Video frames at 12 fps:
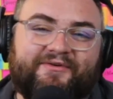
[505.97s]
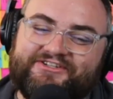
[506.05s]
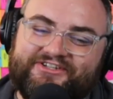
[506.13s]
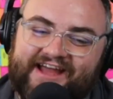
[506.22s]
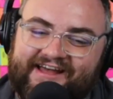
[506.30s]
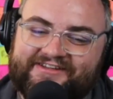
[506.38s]

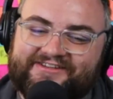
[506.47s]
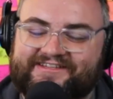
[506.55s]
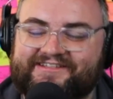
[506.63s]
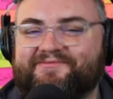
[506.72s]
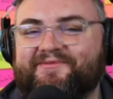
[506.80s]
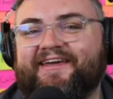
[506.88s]
challenge
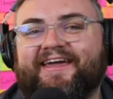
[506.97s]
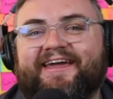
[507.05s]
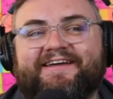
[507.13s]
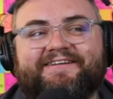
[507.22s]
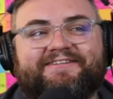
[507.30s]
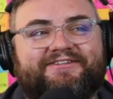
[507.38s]
this week
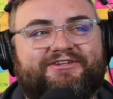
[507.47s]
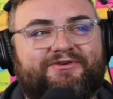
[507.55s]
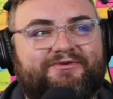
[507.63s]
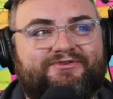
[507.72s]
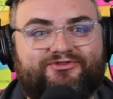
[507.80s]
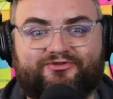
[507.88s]
is
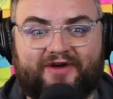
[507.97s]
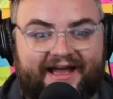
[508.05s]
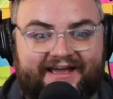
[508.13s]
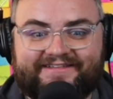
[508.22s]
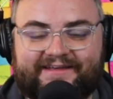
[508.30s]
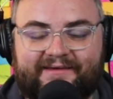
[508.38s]
to
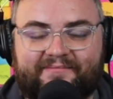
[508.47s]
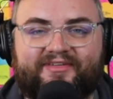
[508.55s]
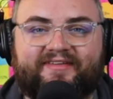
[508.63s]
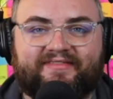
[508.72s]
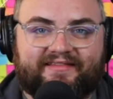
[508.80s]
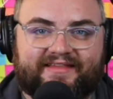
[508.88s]
try
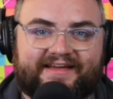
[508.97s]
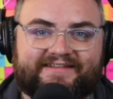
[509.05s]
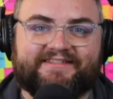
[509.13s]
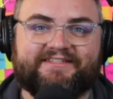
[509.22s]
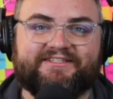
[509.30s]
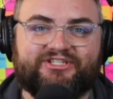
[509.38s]
something that
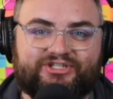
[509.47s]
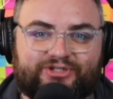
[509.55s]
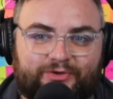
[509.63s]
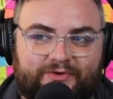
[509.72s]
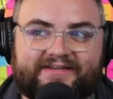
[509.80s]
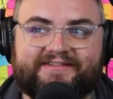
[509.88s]
lets the
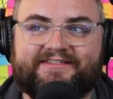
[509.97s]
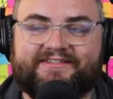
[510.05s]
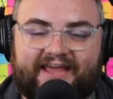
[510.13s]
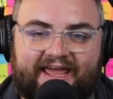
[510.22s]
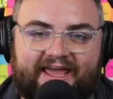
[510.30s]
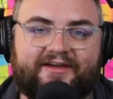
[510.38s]
students
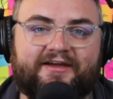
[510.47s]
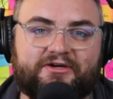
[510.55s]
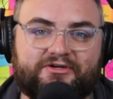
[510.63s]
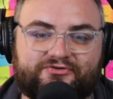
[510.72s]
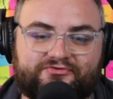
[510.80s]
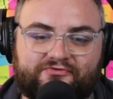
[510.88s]
take
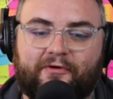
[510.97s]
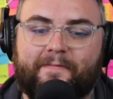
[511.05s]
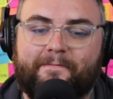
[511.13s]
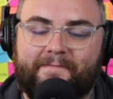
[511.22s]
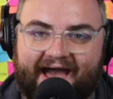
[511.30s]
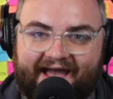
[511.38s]
control
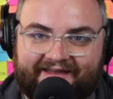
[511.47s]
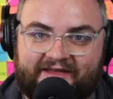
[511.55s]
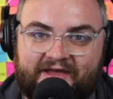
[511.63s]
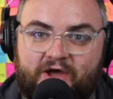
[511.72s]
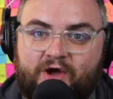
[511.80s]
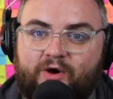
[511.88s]
back,
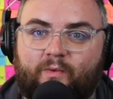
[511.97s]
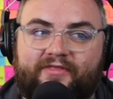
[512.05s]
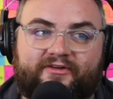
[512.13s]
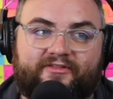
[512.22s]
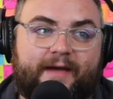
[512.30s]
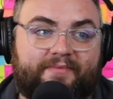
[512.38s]

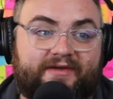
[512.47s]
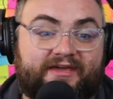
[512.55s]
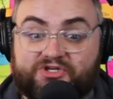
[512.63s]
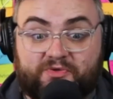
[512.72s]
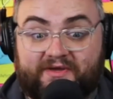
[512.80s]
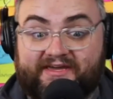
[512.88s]
whether that
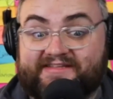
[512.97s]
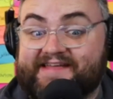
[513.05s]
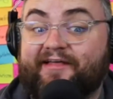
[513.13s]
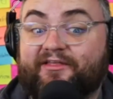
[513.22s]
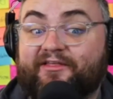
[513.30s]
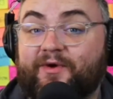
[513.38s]
be doing
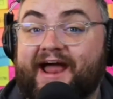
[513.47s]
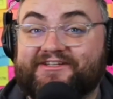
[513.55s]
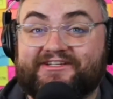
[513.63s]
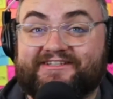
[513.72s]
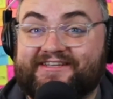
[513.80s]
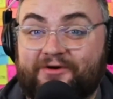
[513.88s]
exactly what I
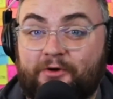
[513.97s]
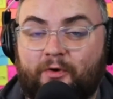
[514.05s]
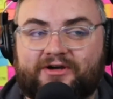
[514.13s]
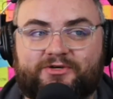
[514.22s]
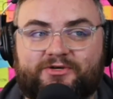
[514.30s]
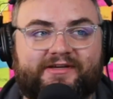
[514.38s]
just did,
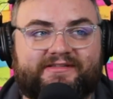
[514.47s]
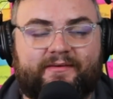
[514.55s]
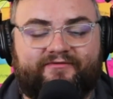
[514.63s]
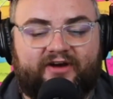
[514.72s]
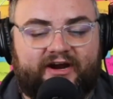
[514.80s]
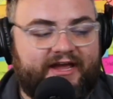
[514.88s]
or doing
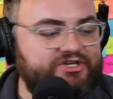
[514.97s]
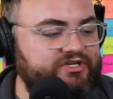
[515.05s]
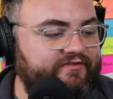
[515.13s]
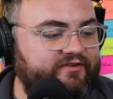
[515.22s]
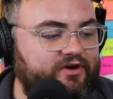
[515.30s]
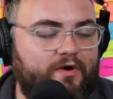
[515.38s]
some variation
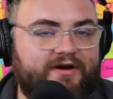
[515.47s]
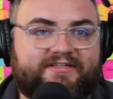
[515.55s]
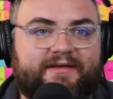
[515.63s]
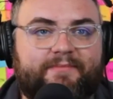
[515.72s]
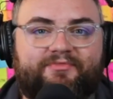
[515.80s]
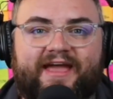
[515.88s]
of it, or
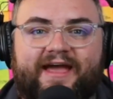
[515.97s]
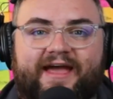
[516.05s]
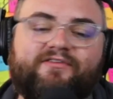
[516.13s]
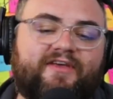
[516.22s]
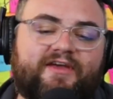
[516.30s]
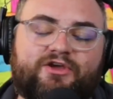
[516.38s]
something
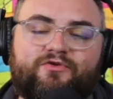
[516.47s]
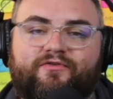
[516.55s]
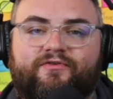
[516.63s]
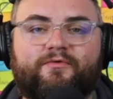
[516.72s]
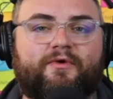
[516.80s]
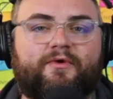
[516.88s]
else that
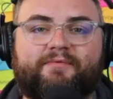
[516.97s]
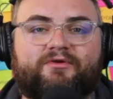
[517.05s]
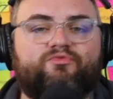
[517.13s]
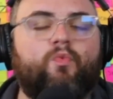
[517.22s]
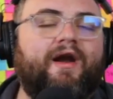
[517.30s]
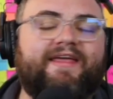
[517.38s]
you have
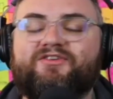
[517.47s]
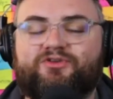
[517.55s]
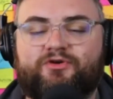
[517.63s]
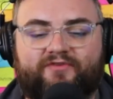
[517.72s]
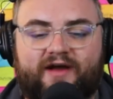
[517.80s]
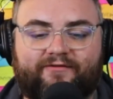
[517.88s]
been wanting to
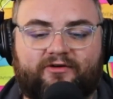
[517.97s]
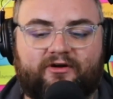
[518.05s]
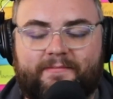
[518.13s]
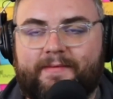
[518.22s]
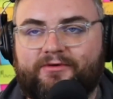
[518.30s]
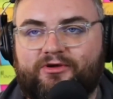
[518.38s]
do forever
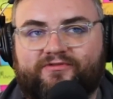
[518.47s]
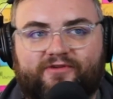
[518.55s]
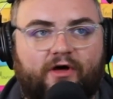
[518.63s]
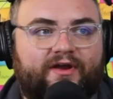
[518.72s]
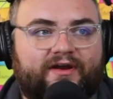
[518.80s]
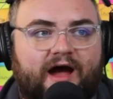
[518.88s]
that maybe you
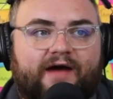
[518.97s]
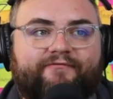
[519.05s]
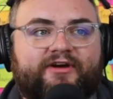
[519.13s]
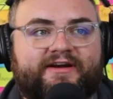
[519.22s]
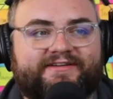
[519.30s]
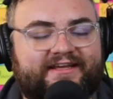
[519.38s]
saw at a
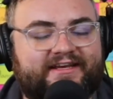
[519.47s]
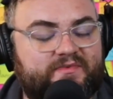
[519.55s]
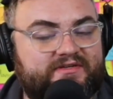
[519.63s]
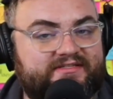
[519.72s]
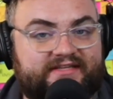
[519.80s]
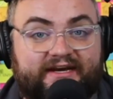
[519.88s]
conference and it's
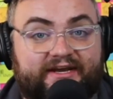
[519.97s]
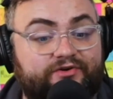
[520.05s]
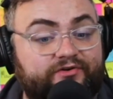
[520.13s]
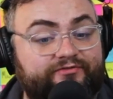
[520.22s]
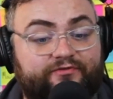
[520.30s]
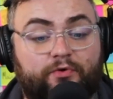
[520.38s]
been sitting in
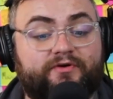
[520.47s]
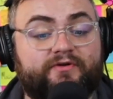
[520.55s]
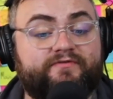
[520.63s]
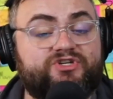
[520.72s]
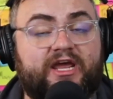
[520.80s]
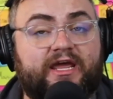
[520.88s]
your folder
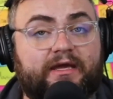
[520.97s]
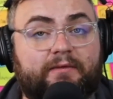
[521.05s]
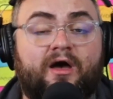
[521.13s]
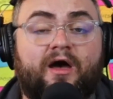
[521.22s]
of shame